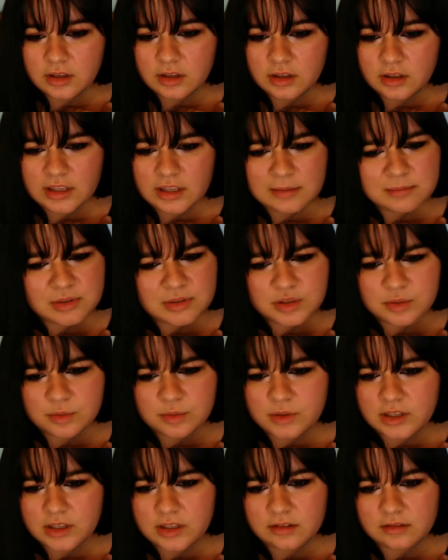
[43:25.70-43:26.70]
in
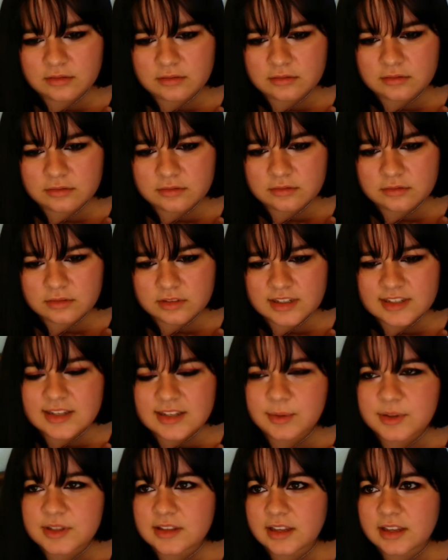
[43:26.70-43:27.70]
between, because I
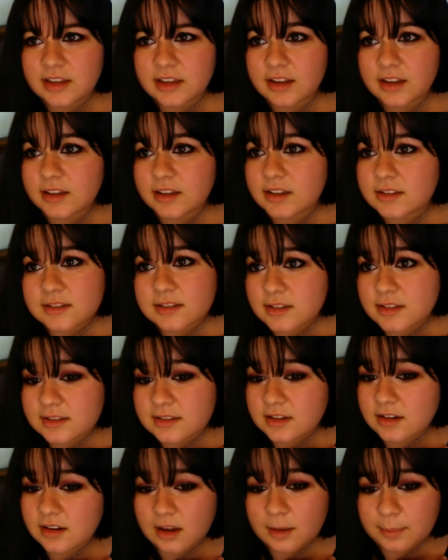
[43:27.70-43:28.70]
wasn't like a
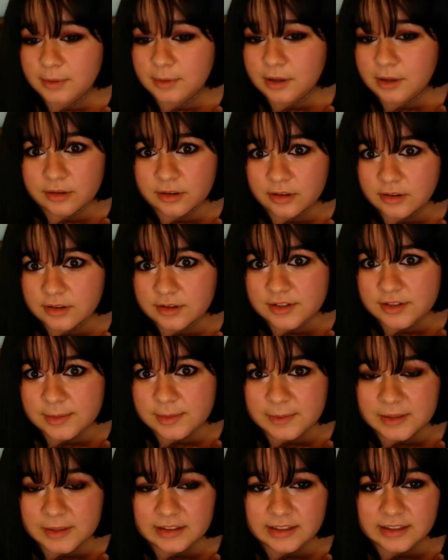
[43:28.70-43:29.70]
consistent uploader or
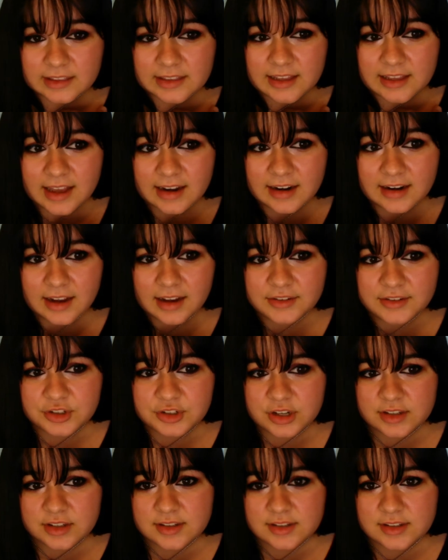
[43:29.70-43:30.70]
something like that. I
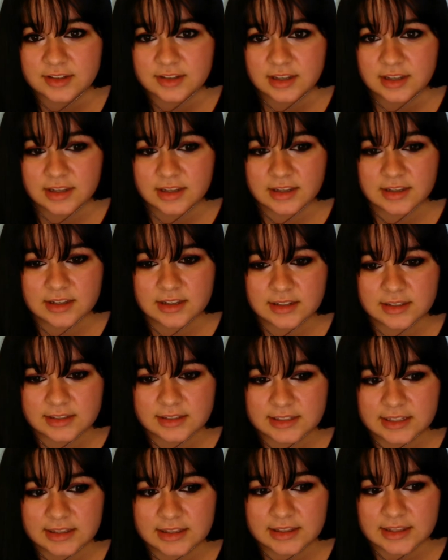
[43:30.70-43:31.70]
just
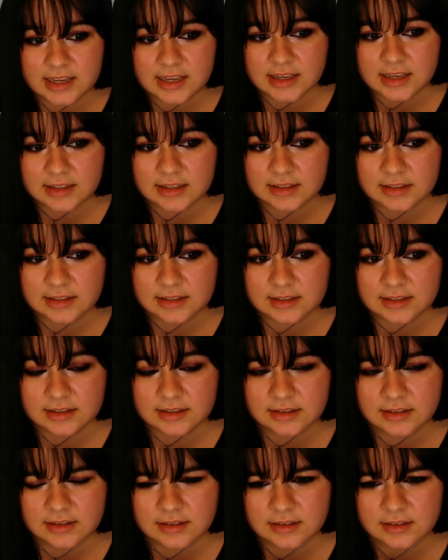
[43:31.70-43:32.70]
did things,
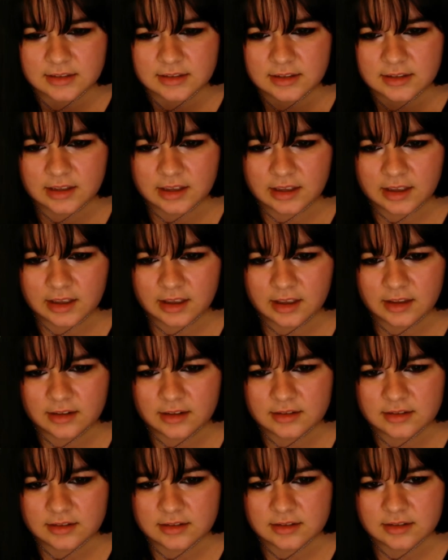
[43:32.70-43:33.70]

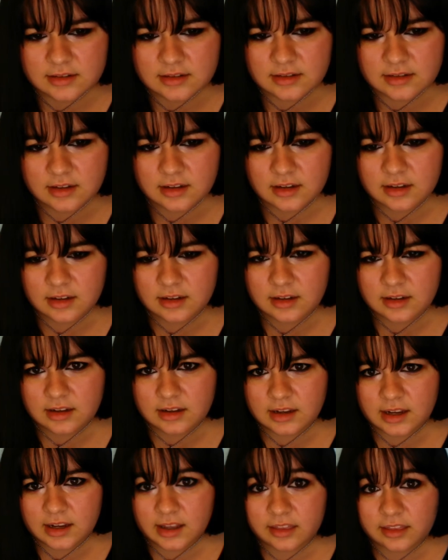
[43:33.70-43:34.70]
and
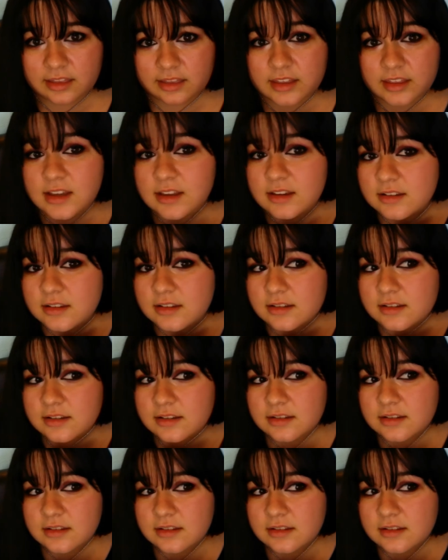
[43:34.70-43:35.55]
I think